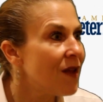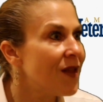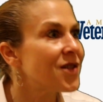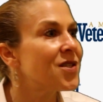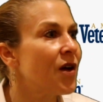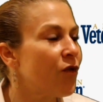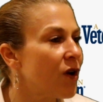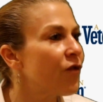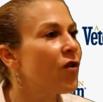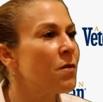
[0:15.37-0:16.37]
that's
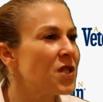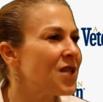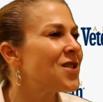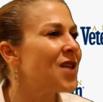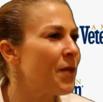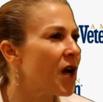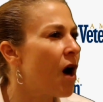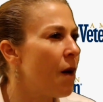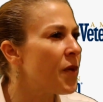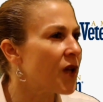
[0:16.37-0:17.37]
suffering from systemic
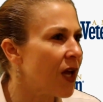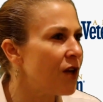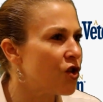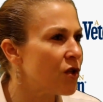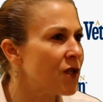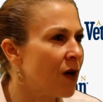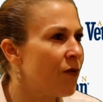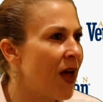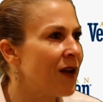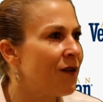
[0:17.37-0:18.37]
complications
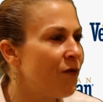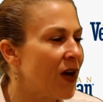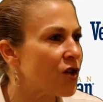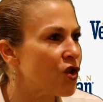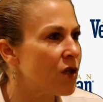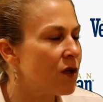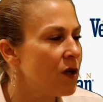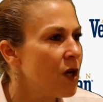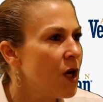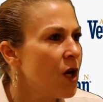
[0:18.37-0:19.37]
of that infection,